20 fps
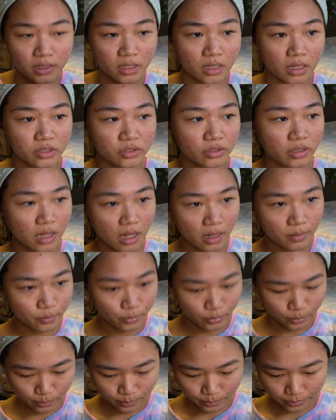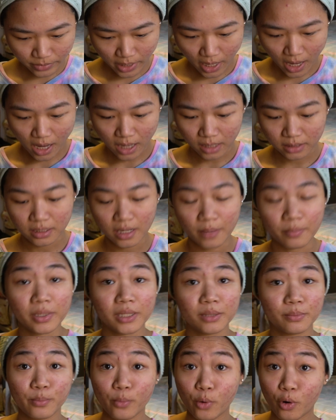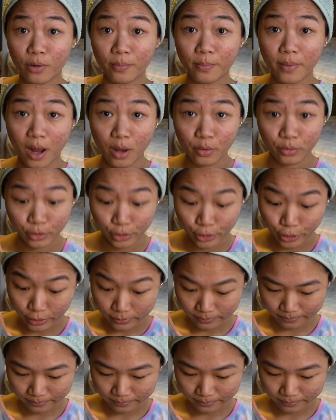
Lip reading: Actually, I'll add a bit more powder.